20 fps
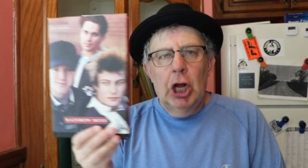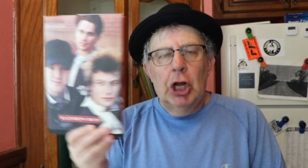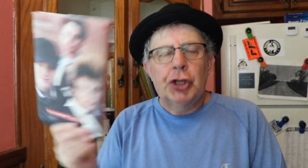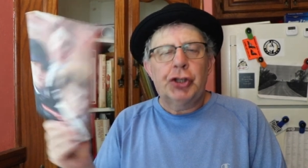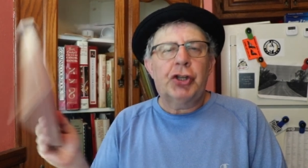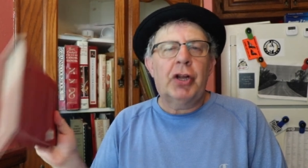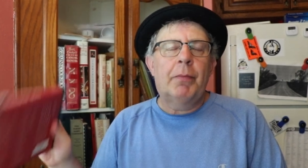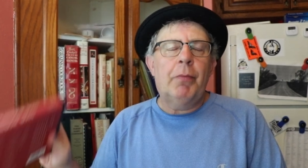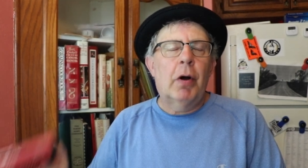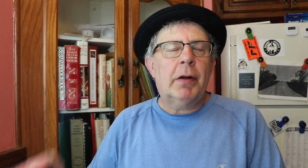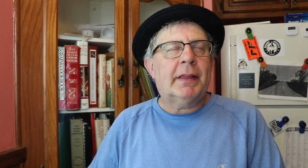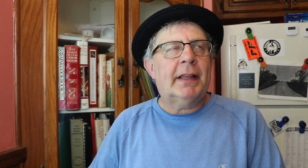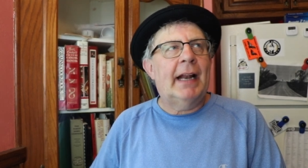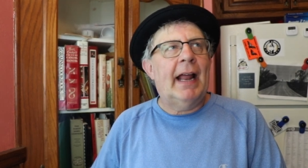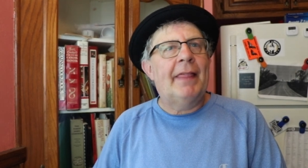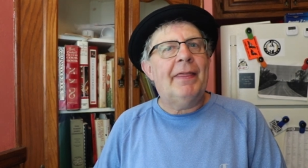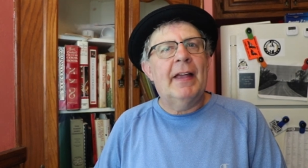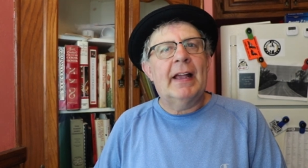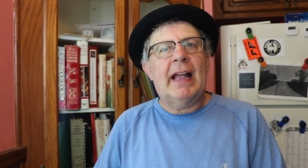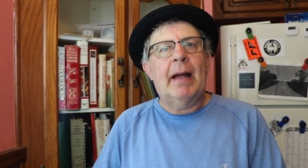So a book that
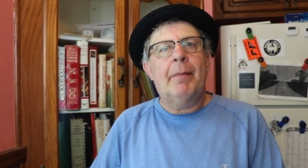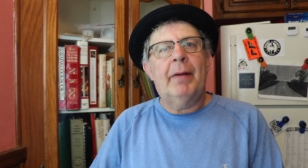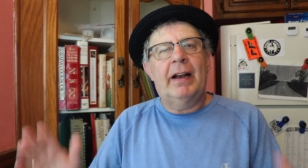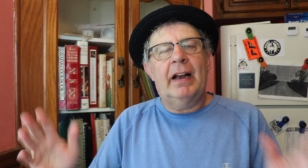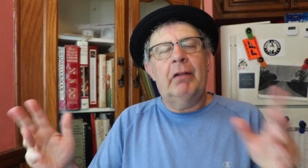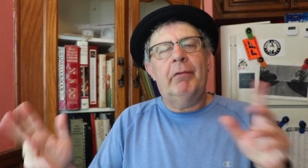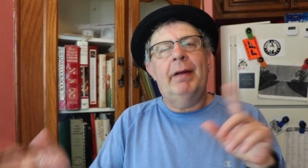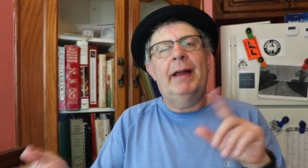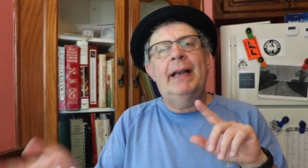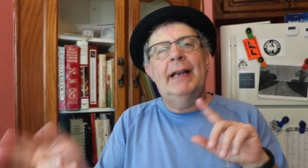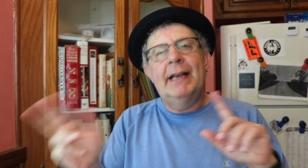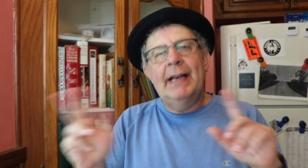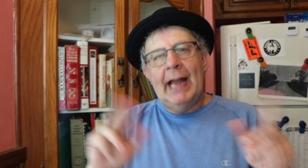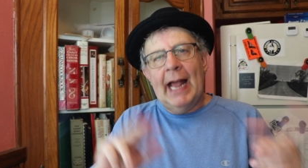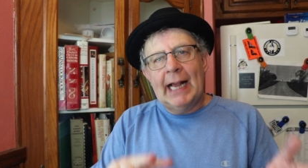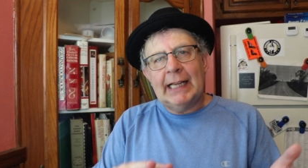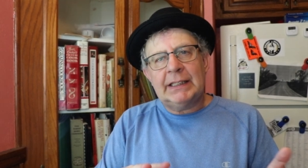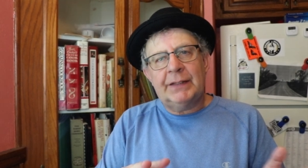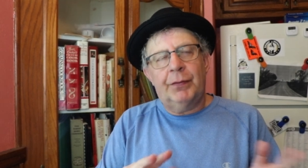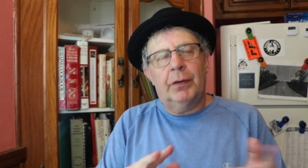I think I'm going to read
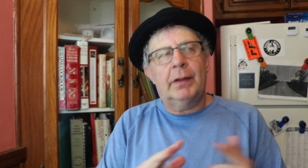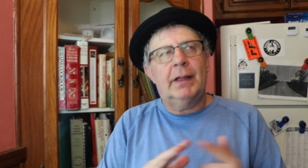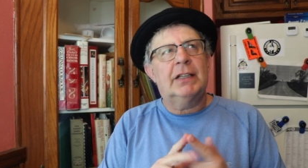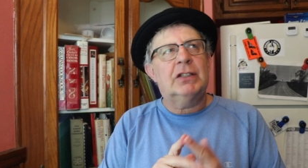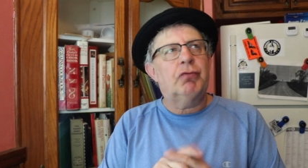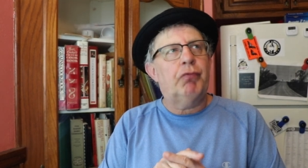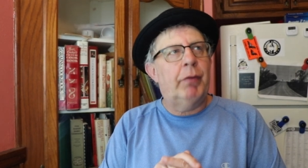next for this